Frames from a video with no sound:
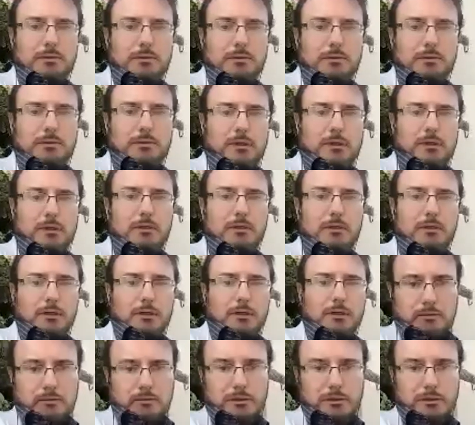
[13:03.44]
uh,
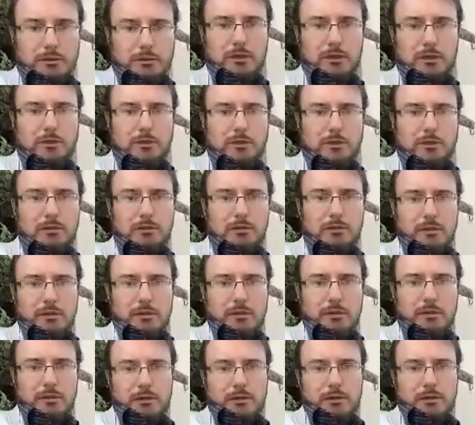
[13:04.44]
beginning to
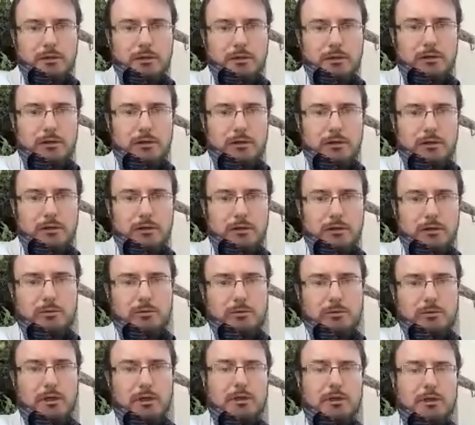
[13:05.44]
decline,
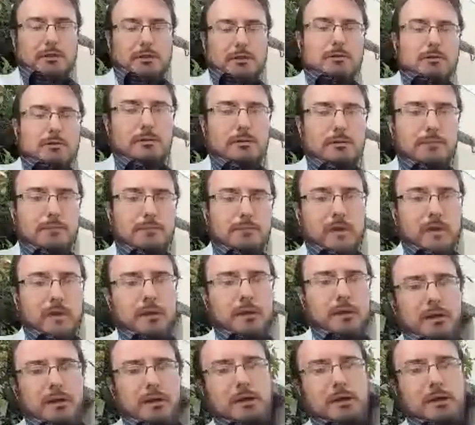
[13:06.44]
or 92.
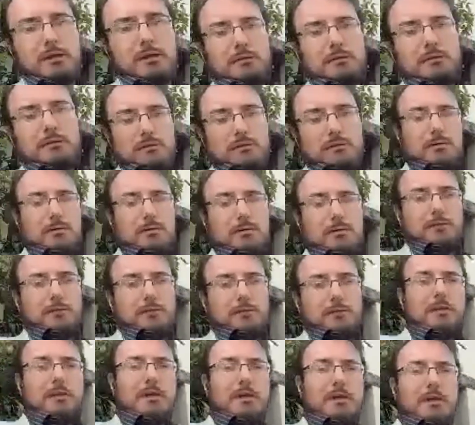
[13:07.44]
And
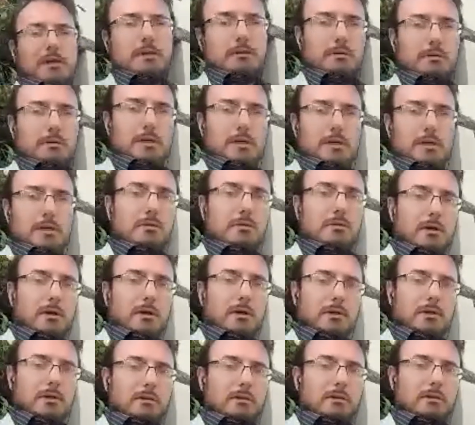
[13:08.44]
um, that's when the
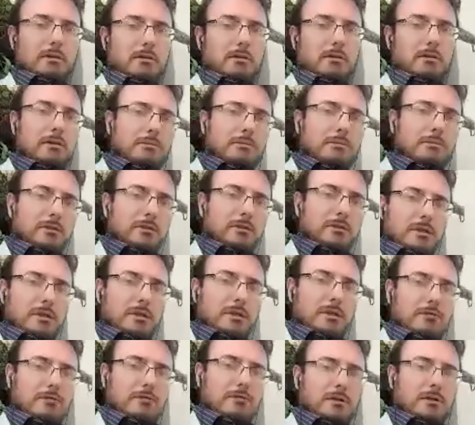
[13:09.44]
US decided that
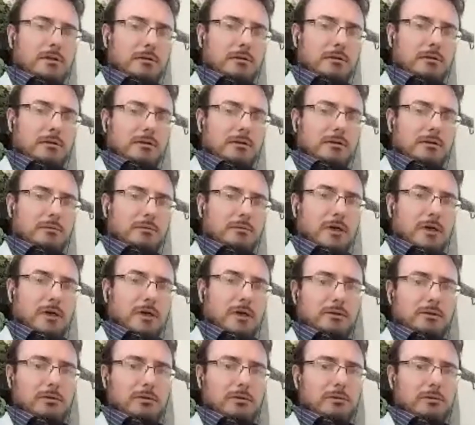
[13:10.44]
they must invade
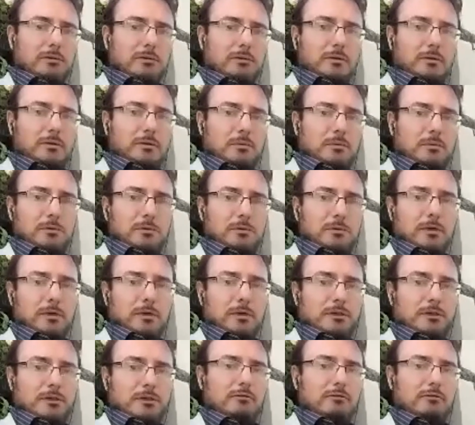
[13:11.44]
Somalia with
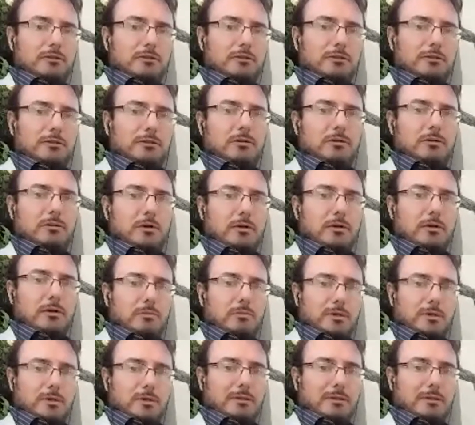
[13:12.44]
Operation
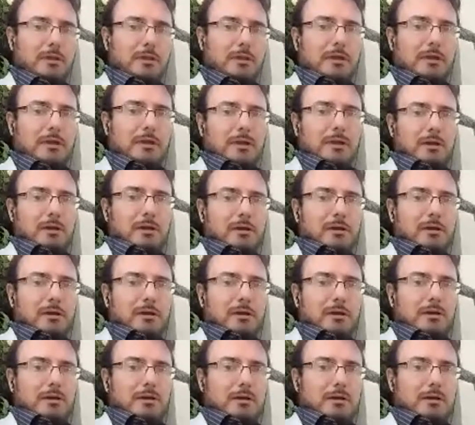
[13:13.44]
Restore Hope,
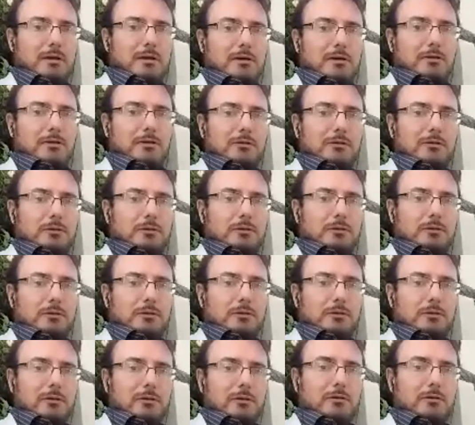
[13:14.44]
uh, under
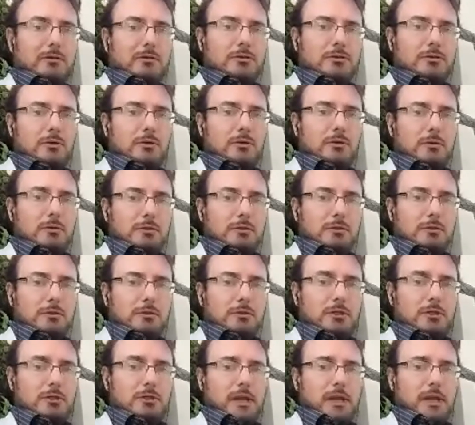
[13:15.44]
George
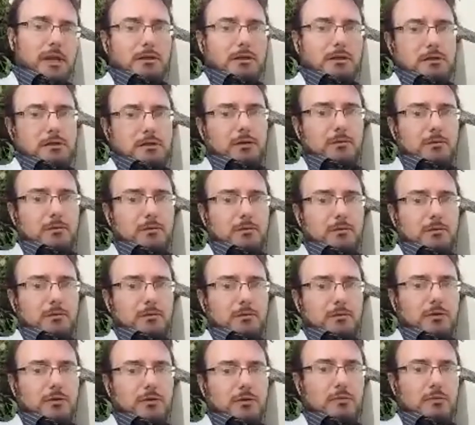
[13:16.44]
H.W.
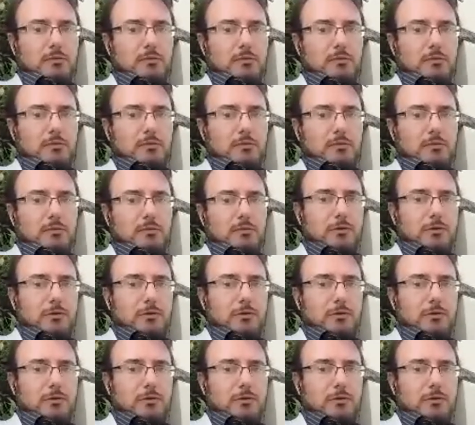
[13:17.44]
Bush